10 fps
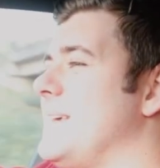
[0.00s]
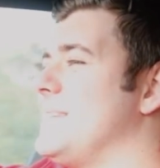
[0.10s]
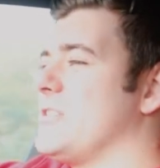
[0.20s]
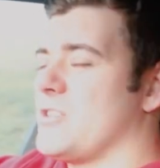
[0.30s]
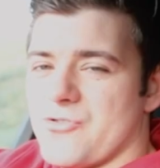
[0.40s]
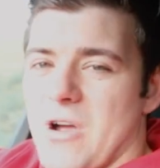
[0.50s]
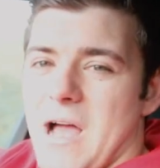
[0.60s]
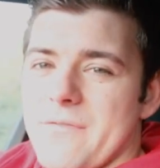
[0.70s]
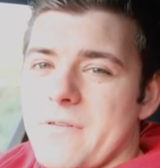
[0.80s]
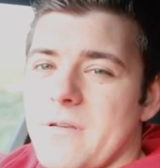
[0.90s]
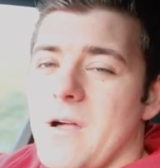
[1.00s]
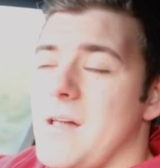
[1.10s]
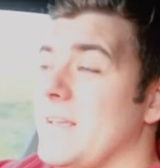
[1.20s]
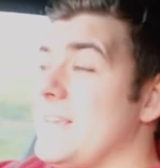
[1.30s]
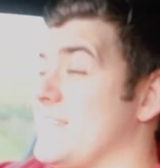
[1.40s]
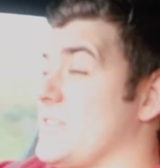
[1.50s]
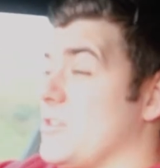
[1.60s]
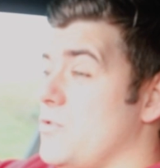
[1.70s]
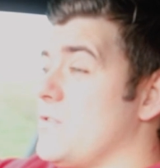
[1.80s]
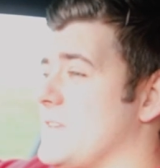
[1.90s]
easy to drive and easy to
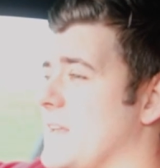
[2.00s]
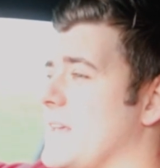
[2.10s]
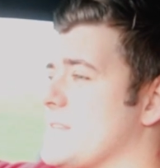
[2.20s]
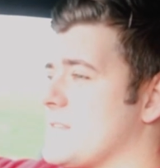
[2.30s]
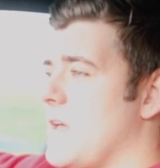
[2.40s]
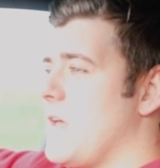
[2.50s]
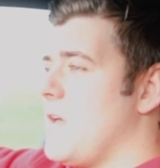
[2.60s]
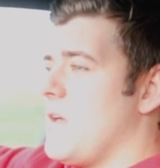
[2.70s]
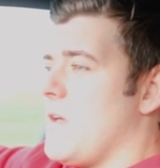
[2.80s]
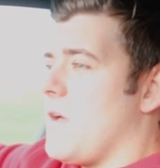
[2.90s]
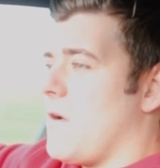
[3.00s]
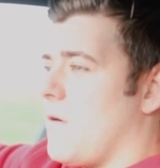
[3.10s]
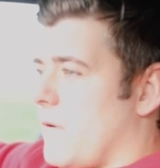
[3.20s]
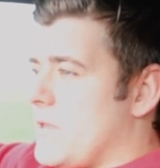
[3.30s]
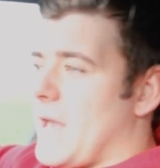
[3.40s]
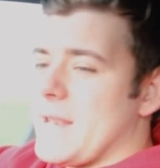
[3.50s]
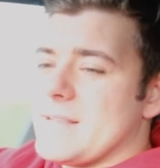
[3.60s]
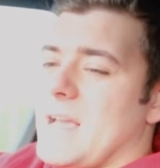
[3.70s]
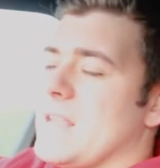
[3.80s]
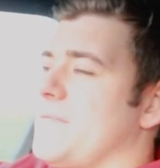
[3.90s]
use it is. When you get
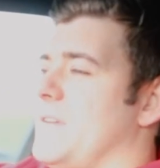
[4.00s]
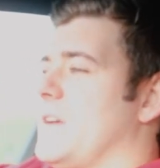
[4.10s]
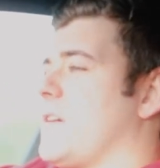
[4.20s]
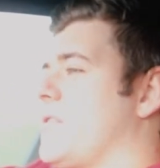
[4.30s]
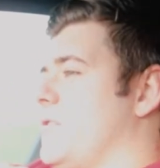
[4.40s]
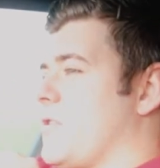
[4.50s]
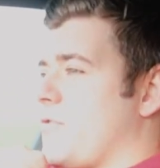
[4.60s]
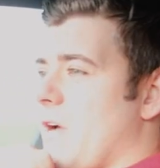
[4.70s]
inside the vehicle, you're